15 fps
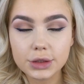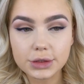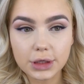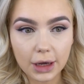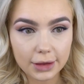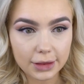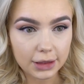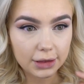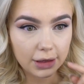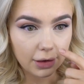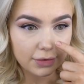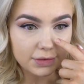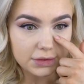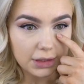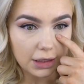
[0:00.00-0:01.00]
So I think now
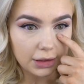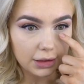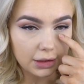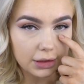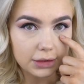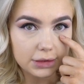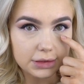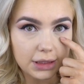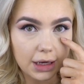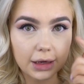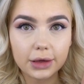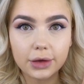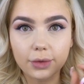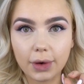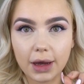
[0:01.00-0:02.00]
I've set it, it's
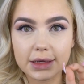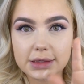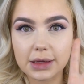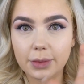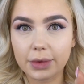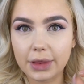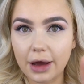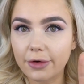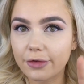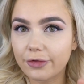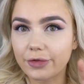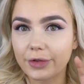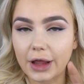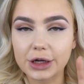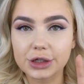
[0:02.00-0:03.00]
taken away some of that
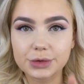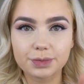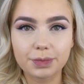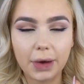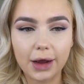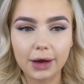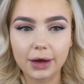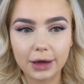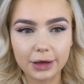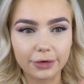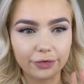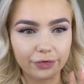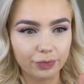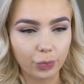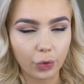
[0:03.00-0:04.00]
flashback kind
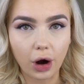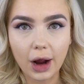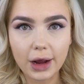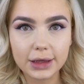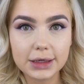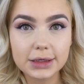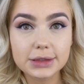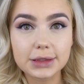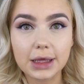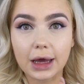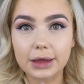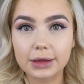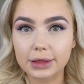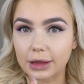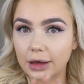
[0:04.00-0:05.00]
of brightness
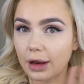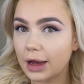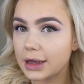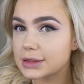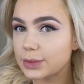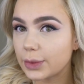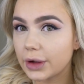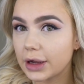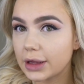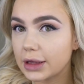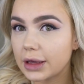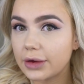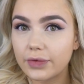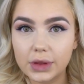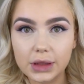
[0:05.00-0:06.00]
that the lights were kind
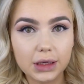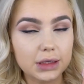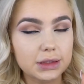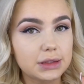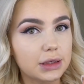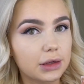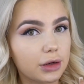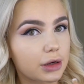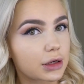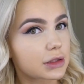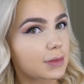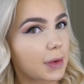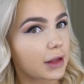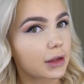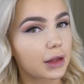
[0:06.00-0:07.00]
of giving the concealer, and
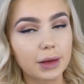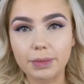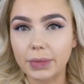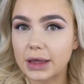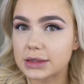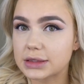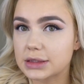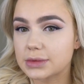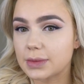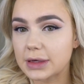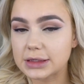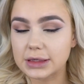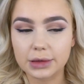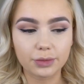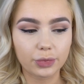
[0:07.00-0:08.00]
it's made it like blend into my
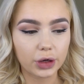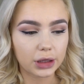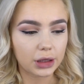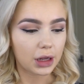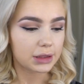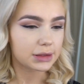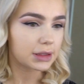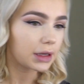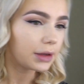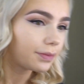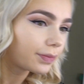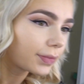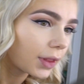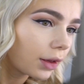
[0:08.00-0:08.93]
skin pretty nicely.